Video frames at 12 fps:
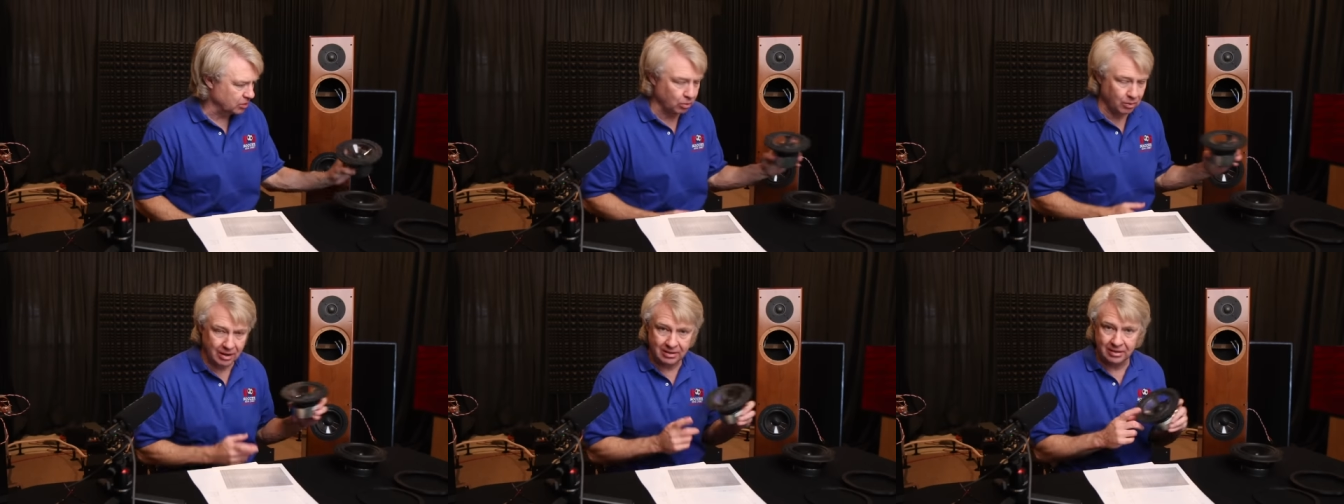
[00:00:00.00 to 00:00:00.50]
And
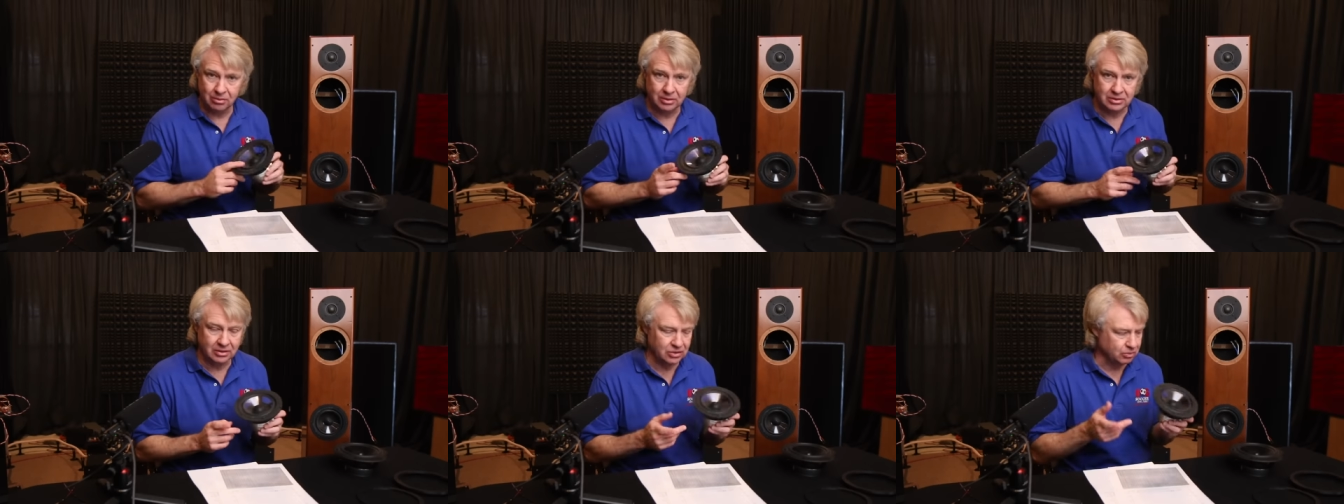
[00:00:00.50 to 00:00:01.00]
why they went
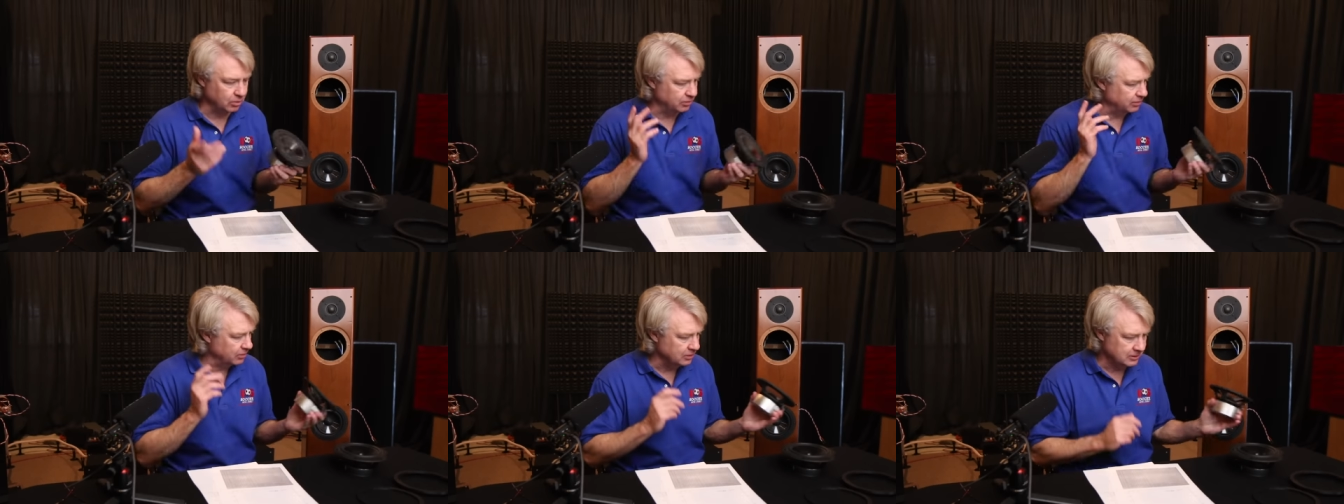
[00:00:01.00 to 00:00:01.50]
to this
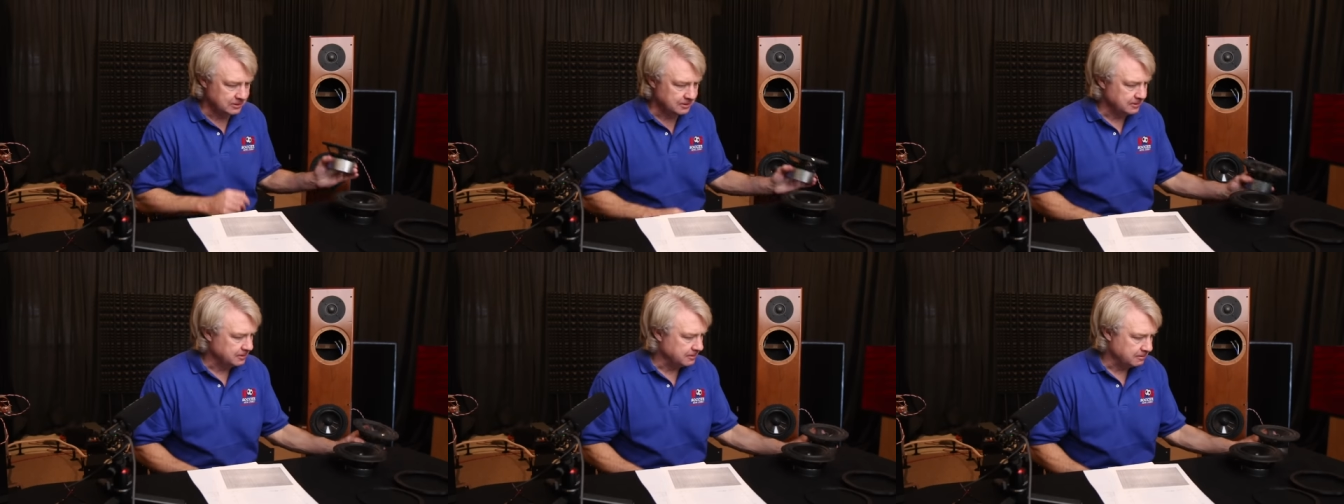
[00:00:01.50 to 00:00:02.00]
woofer,
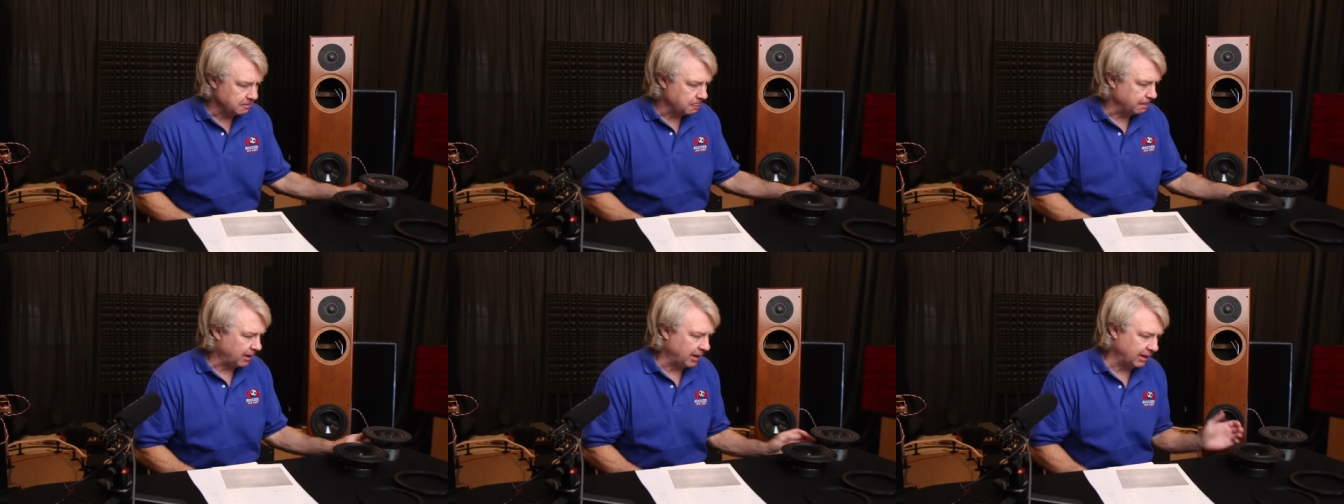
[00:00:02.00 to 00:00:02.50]

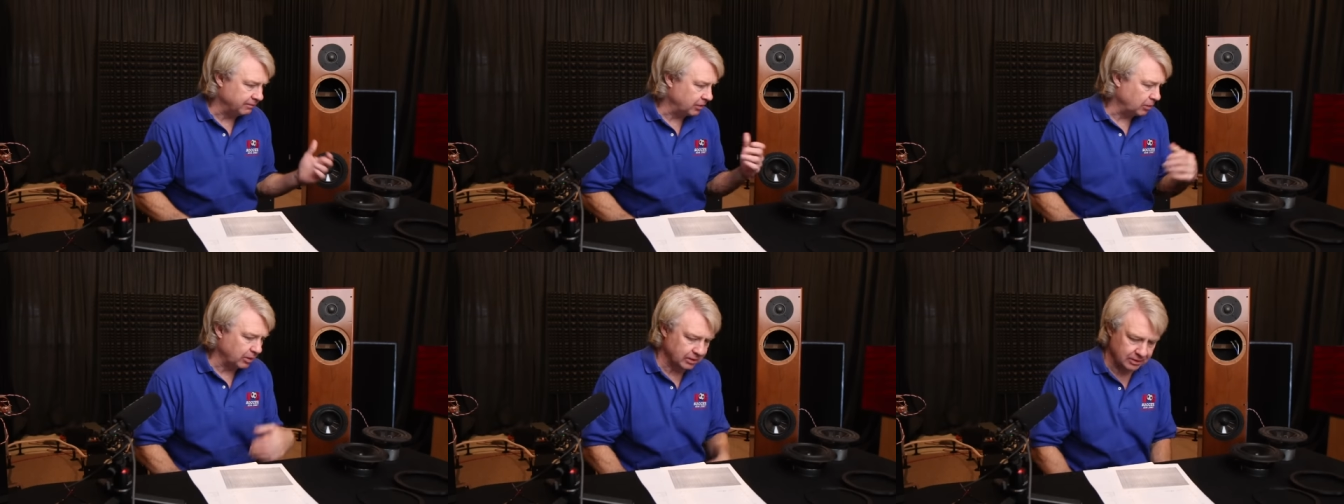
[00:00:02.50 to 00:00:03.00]
I have
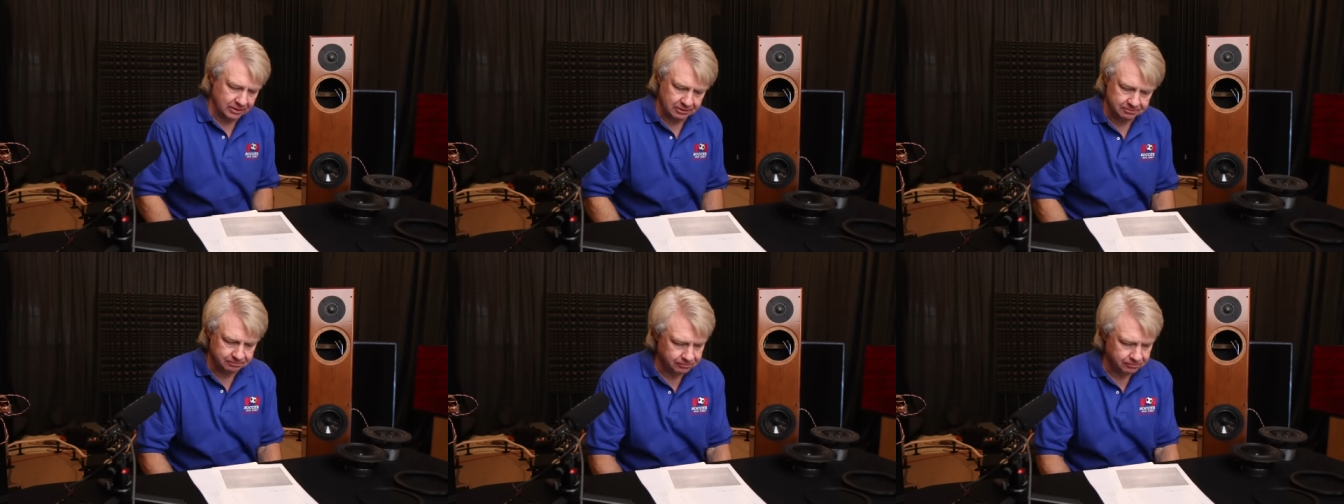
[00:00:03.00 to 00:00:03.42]
no idea.